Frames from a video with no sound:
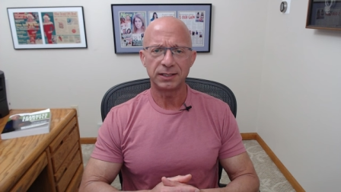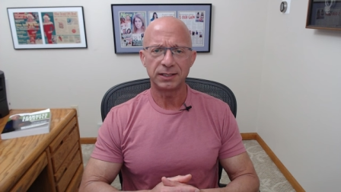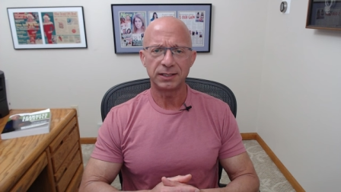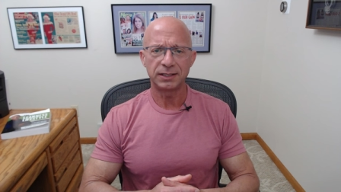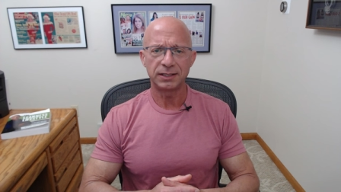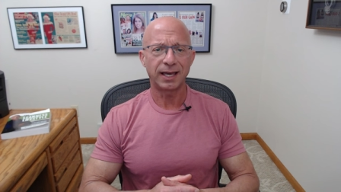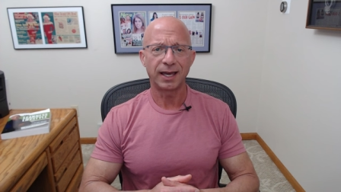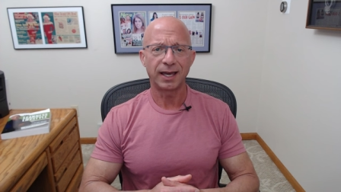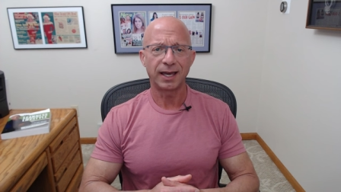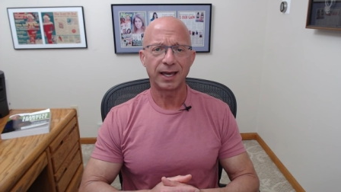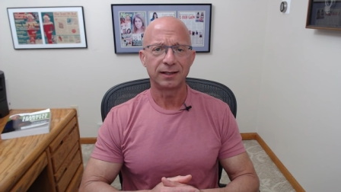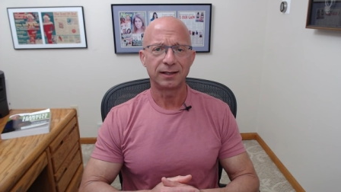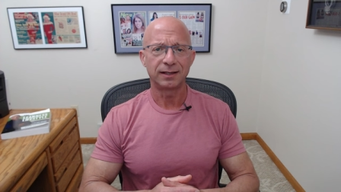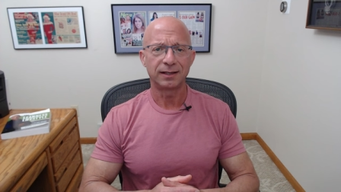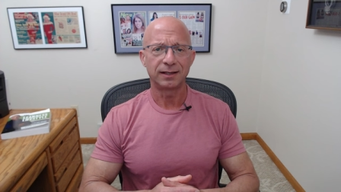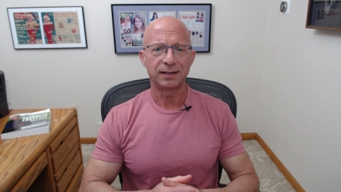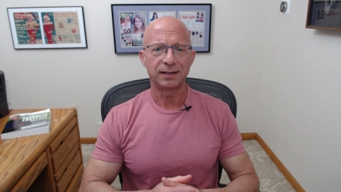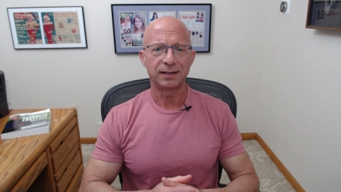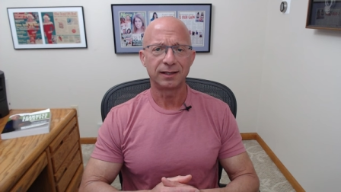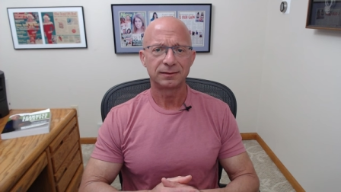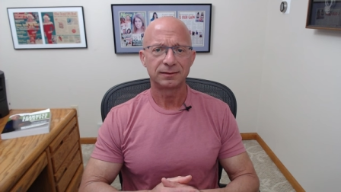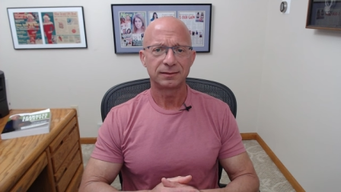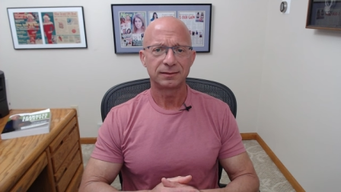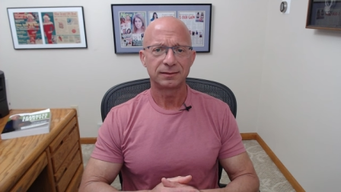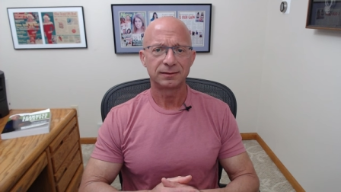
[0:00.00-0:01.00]
to say?
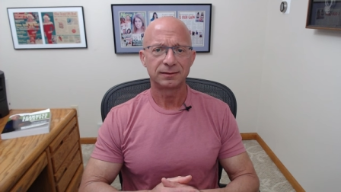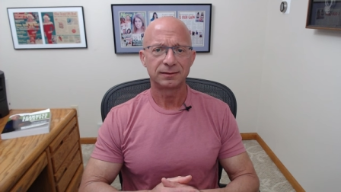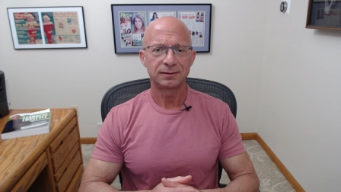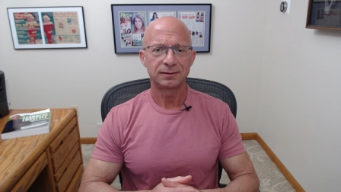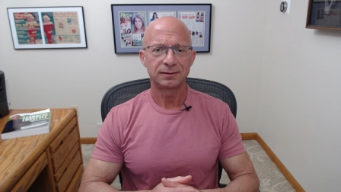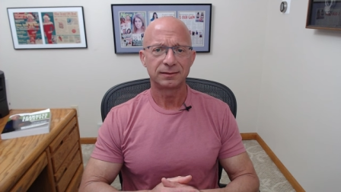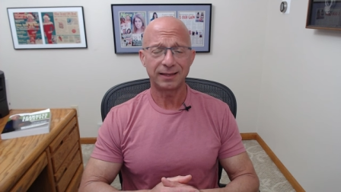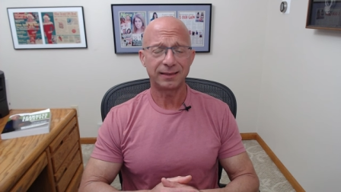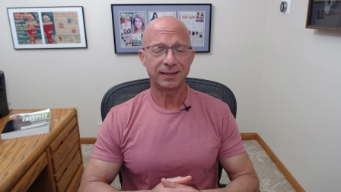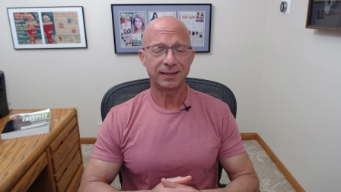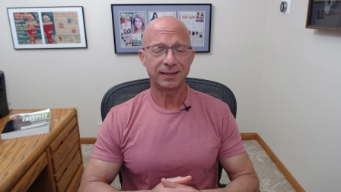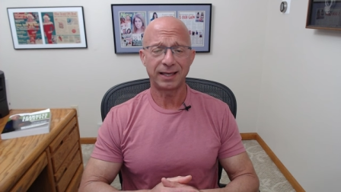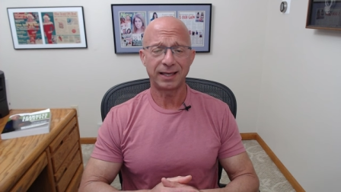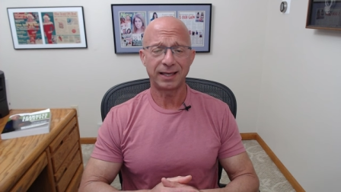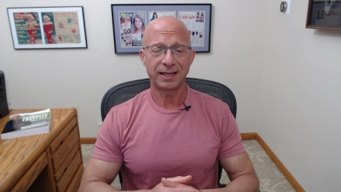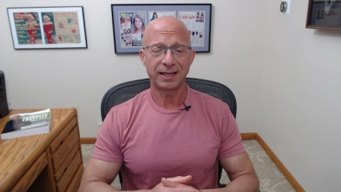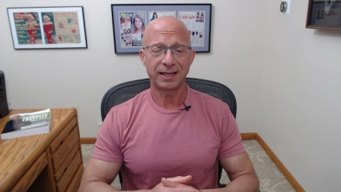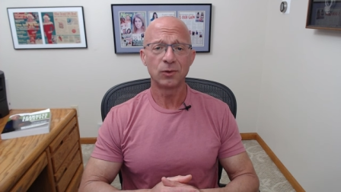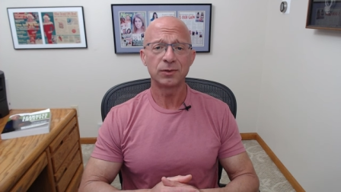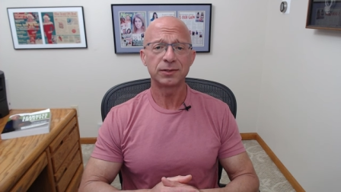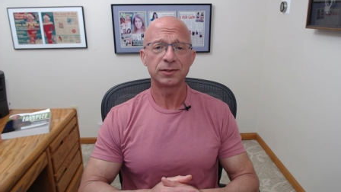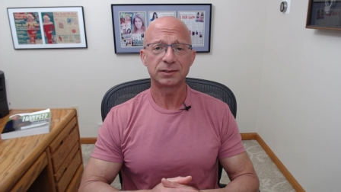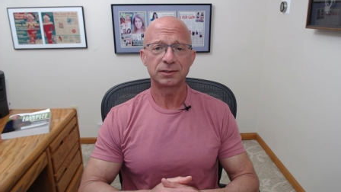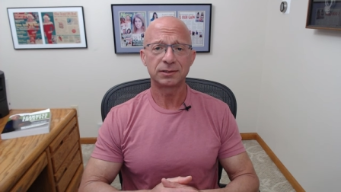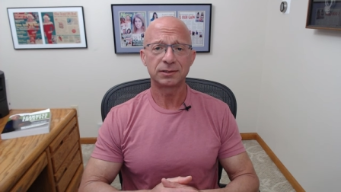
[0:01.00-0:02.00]
Anything
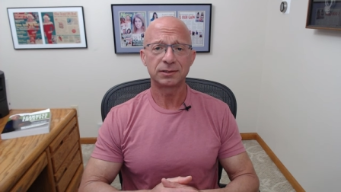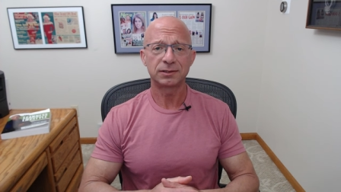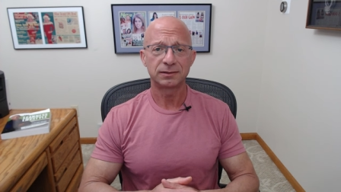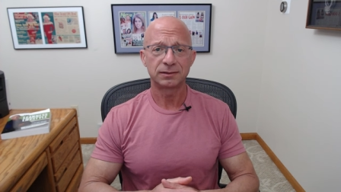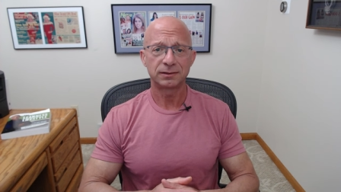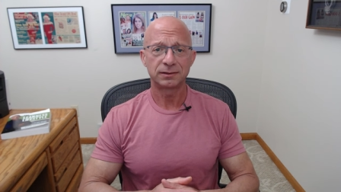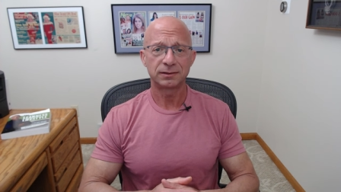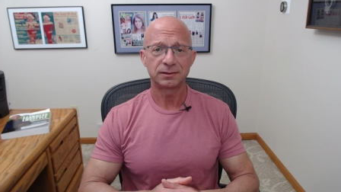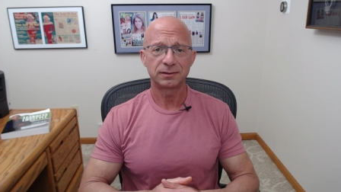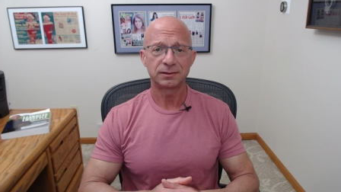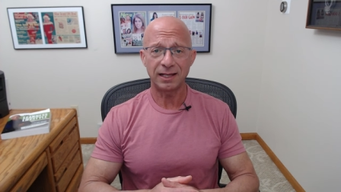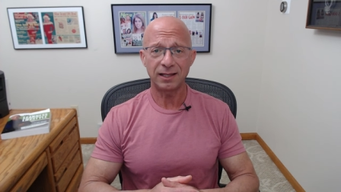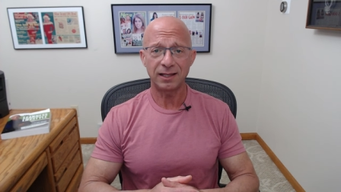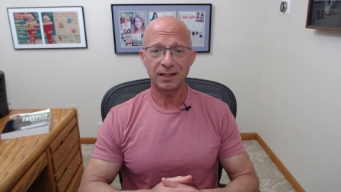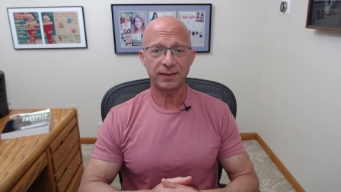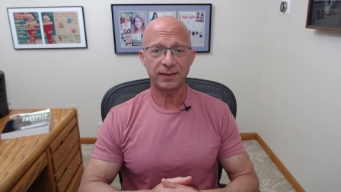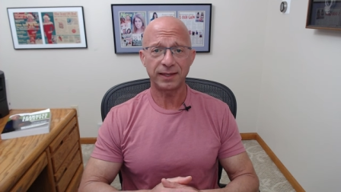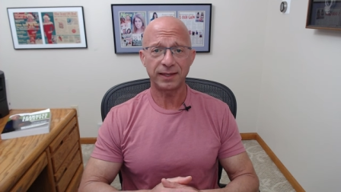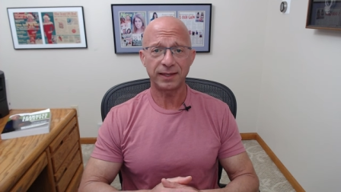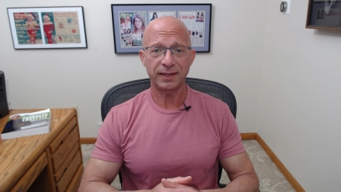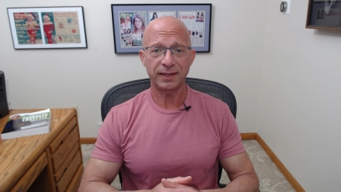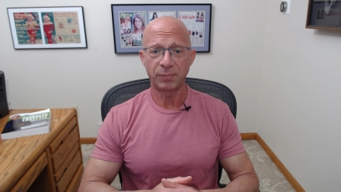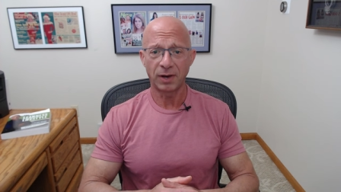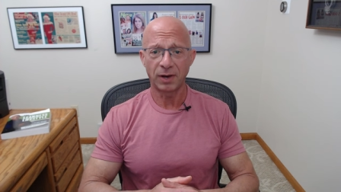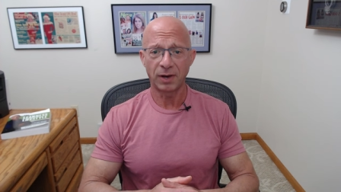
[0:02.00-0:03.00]
else?
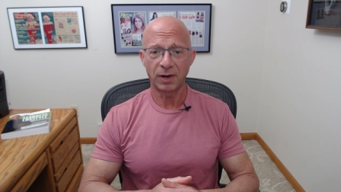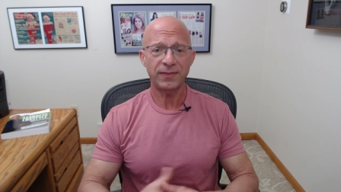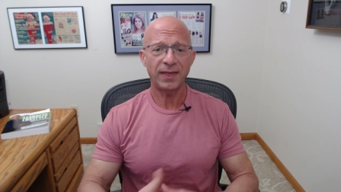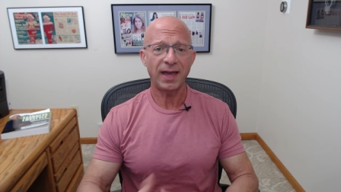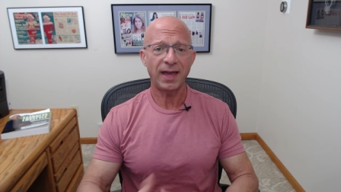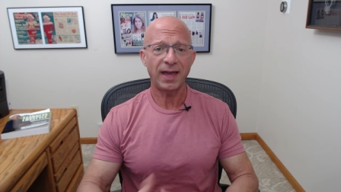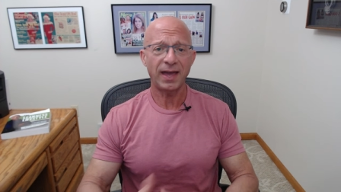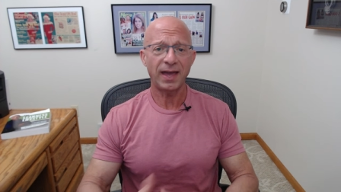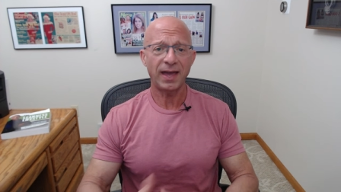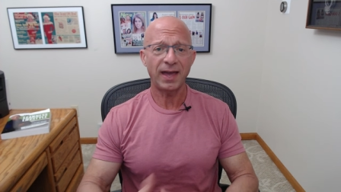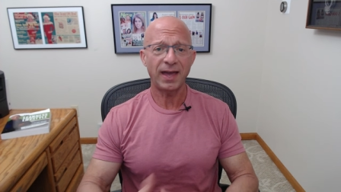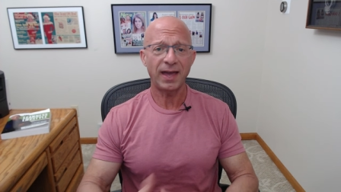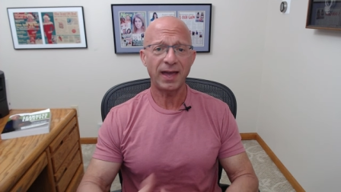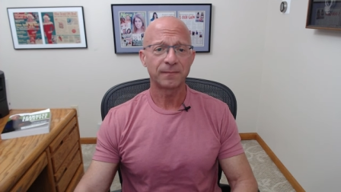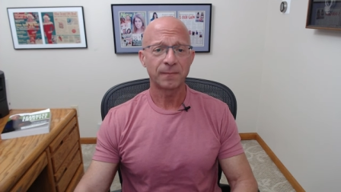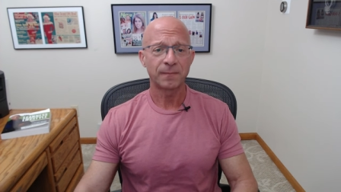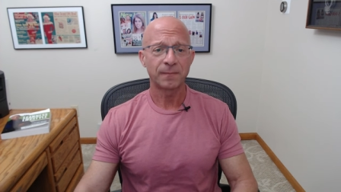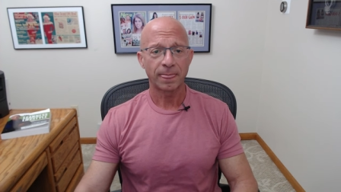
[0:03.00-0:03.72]
Anything but that?